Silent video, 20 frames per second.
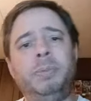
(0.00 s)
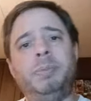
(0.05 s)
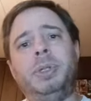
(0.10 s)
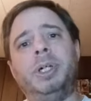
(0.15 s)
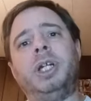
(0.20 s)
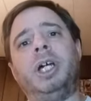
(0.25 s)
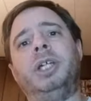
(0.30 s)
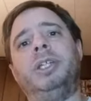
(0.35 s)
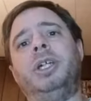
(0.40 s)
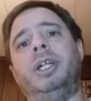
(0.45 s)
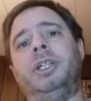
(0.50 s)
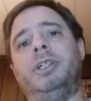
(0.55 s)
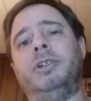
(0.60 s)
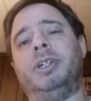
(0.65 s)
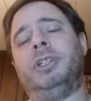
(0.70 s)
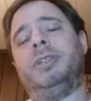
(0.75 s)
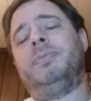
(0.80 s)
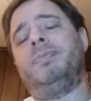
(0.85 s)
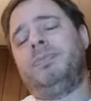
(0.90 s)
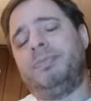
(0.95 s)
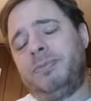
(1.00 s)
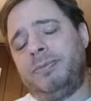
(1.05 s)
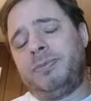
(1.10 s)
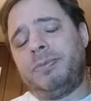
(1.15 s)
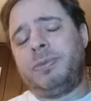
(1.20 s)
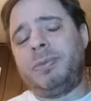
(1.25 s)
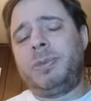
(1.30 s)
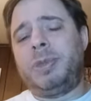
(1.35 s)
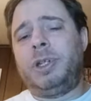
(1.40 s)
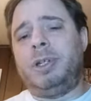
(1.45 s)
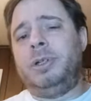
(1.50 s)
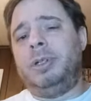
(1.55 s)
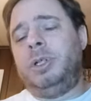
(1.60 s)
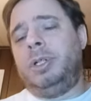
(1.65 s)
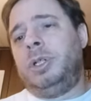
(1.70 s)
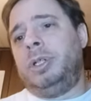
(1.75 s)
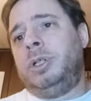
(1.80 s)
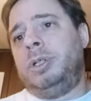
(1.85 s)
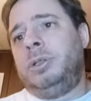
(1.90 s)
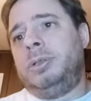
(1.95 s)
but i digress
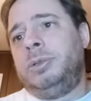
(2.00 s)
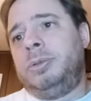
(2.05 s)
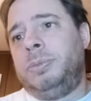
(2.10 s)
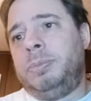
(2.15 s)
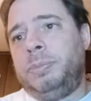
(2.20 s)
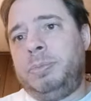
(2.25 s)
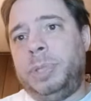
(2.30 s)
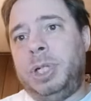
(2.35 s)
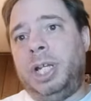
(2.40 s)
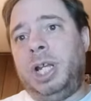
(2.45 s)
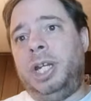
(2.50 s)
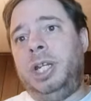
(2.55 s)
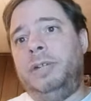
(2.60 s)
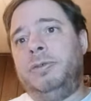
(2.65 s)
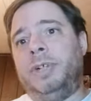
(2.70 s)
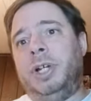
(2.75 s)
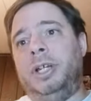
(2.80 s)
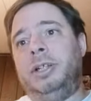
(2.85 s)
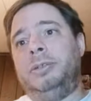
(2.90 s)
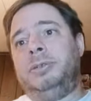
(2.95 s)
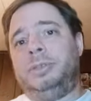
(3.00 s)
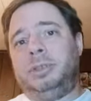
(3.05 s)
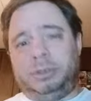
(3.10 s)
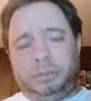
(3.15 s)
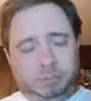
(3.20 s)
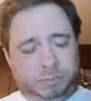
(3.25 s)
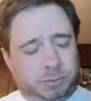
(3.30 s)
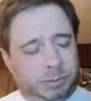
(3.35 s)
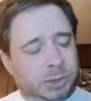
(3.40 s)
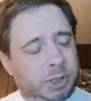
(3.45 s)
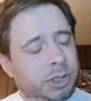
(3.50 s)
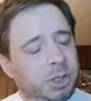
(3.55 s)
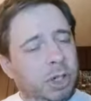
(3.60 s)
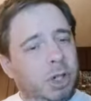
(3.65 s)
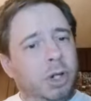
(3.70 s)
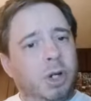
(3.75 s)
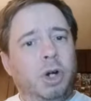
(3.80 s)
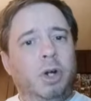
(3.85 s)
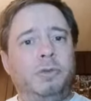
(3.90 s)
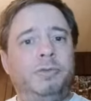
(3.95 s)
but in any event
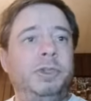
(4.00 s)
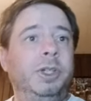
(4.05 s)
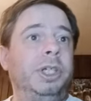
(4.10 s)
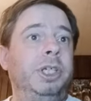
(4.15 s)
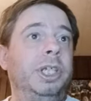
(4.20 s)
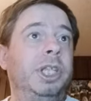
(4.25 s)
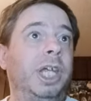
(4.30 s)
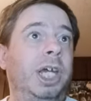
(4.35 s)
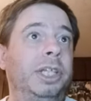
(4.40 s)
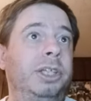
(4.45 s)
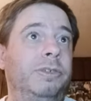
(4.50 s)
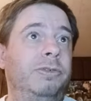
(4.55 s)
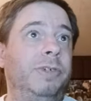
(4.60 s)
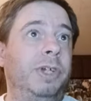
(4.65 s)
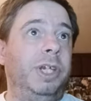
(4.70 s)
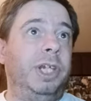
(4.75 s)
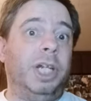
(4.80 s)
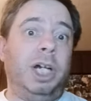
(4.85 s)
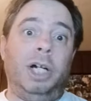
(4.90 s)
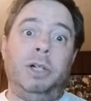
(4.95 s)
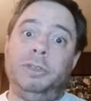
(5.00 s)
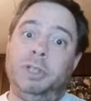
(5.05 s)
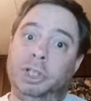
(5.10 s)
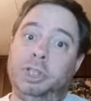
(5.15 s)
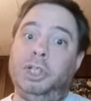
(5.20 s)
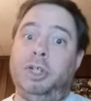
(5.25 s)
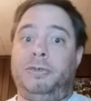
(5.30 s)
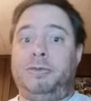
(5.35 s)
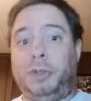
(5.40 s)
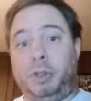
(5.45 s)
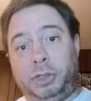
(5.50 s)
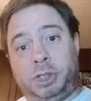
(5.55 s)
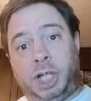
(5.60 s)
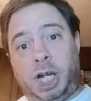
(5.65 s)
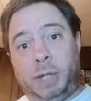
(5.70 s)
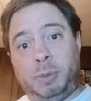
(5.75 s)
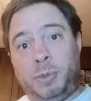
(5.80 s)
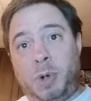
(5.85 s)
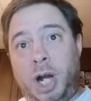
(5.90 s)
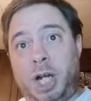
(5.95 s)
hopefully you liked the video this is your first
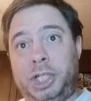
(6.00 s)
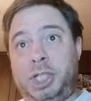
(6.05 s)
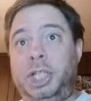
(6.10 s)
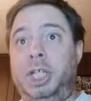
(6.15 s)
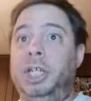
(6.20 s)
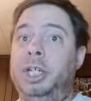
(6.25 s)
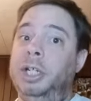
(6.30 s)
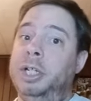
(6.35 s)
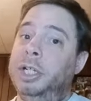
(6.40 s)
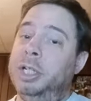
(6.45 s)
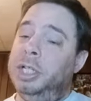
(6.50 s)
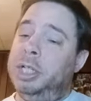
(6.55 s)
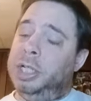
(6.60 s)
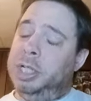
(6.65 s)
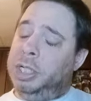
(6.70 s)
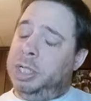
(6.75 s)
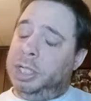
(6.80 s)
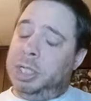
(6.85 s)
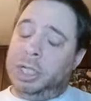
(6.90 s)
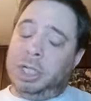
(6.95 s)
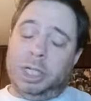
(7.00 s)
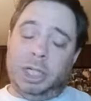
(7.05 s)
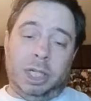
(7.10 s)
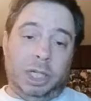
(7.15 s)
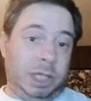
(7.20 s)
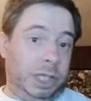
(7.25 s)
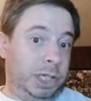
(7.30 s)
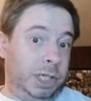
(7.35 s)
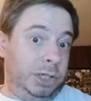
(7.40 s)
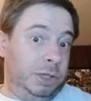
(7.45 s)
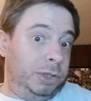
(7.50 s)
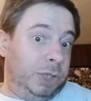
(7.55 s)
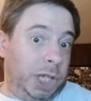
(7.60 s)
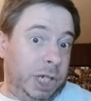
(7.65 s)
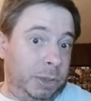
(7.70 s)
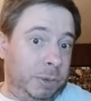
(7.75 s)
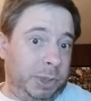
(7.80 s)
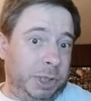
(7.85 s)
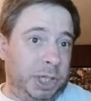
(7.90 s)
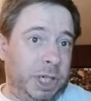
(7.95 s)
time watching and you
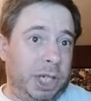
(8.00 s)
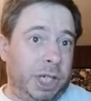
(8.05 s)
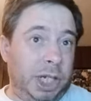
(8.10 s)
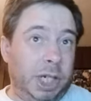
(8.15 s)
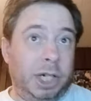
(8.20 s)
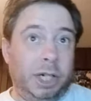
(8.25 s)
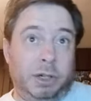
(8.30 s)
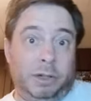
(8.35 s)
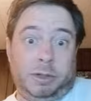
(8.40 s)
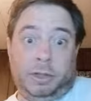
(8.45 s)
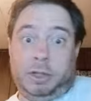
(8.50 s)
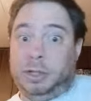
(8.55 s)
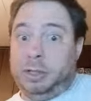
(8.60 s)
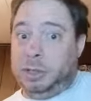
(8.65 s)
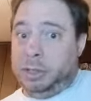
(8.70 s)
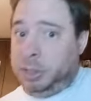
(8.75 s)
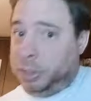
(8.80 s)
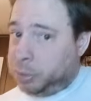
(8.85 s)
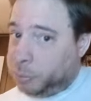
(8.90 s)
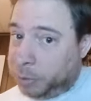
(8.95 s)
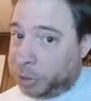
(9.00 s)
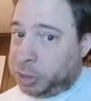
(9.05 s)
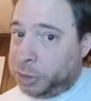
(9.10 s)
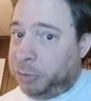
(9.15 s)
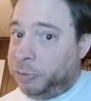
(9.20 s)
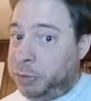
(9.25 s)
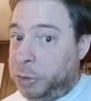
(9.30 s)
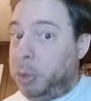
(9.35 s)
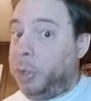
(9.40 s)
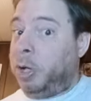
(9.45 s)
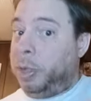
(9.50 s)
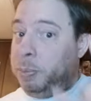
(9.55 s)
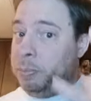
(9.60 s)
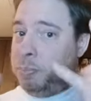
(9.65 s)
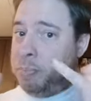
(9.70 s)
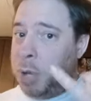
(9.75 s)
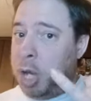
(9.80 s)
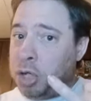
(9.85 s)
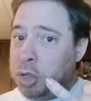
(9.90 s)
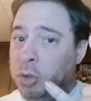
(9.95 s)
like what you hear especially if you're a
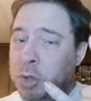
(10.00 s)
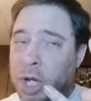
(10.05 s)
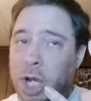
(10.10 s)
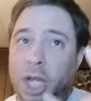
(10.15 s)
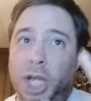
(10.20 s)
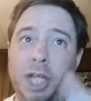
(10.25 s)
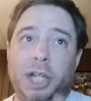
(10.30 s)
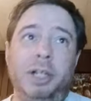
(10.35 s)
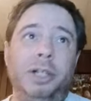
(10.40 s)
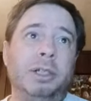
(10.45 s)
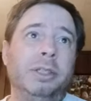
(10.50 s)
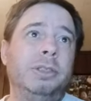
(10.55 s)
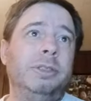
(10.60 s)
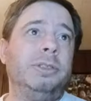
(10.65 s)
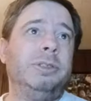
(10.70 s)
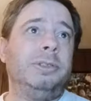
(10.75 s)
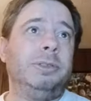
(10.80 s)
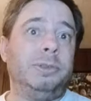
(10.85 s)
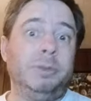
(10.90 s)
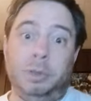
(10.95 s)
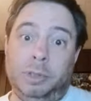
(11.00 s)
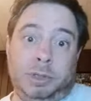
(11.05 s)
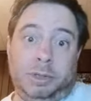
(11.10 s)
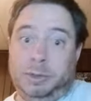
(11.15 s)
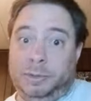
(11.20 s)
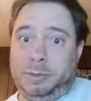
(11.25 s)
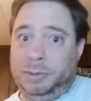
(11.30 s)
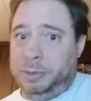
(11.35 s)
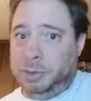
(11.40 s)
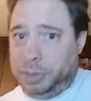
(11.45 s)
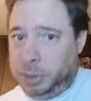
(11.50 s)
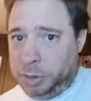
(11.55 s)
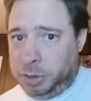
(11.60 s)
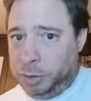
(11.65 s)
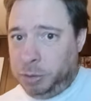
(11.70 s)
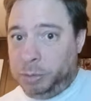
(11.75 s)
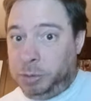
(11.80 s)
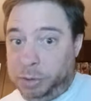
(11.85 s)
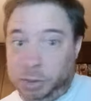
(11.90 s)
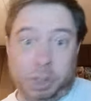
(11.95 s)
metalhead or
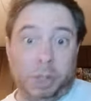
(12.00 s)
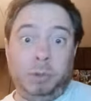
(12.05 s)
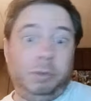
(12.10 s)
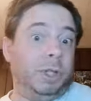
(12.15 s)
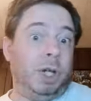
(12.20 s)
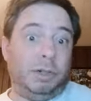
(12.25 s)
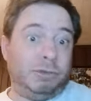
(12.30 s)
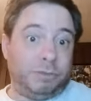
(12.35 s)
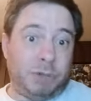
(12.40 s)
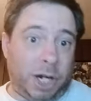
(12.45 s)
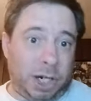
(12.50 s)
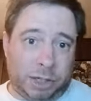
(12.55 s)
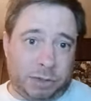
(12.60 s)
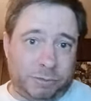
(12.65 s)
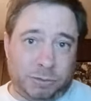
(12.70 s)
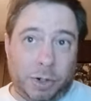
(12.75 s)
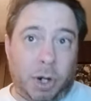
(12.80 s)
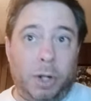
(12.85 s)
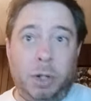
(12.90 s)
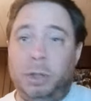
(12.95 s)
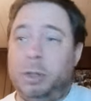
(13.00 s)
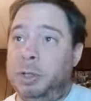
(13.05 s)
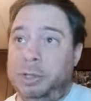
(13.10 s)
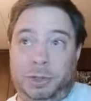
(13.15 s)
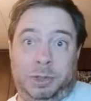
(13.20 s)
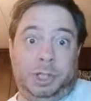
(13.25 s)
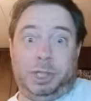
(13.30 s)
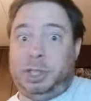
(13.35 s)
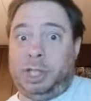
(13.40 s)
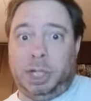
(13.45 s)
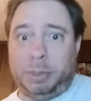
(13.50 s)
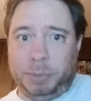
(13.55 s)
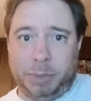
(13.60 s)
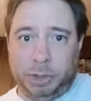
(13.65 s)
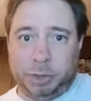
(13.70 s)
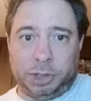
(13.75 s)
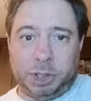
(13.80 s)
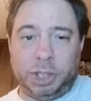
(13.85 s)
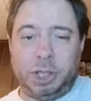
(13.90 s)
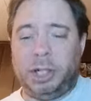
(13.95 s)
you you love rock and roll or you just like
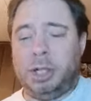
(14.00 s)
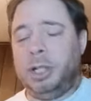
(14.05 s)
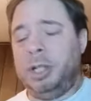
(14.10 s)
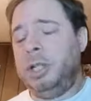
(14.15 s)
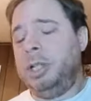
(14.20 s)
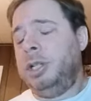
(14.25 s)
music